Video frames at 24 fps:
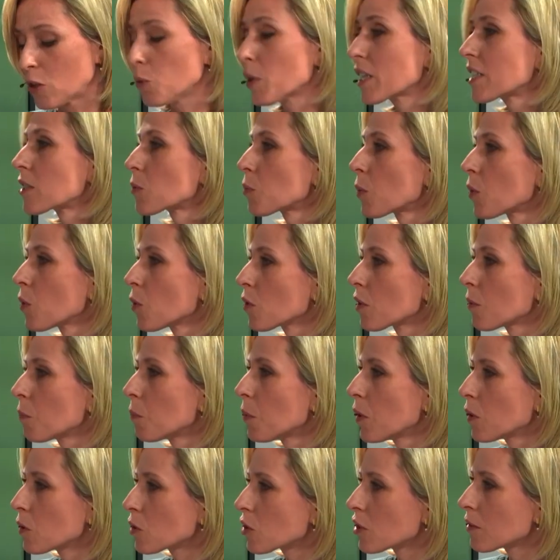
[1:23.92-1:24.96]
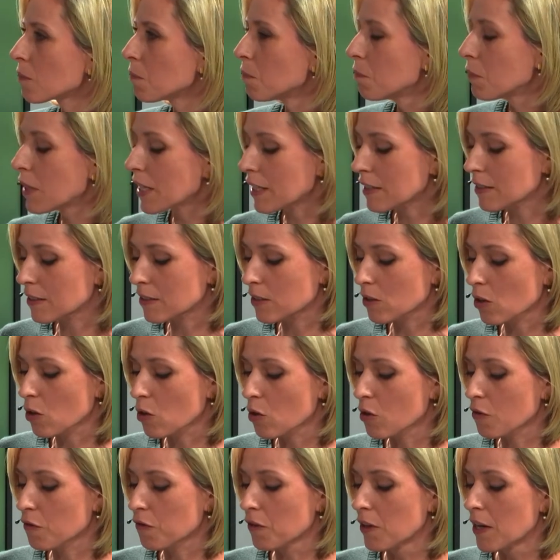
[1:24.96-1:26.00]
you explore the potent mix
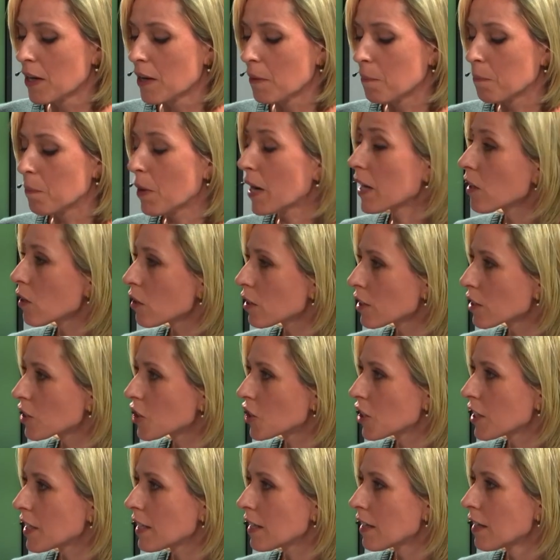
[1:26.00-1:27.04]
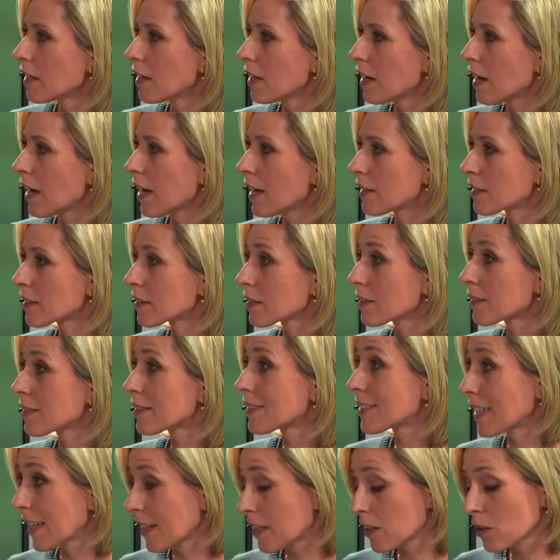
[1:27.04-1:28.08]
of biology and
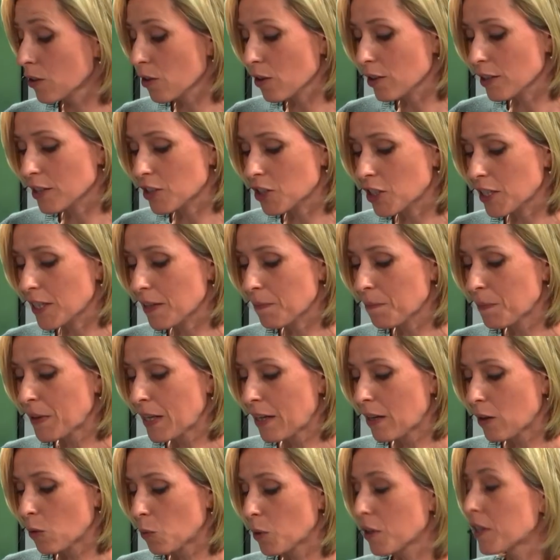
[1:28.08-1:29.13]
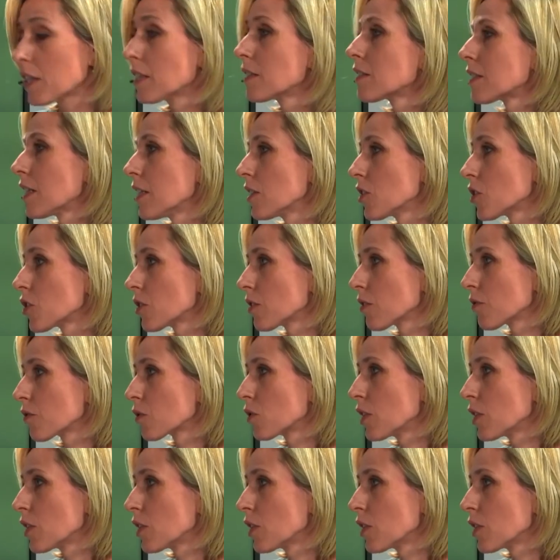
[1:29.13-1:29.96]
technology with the intention of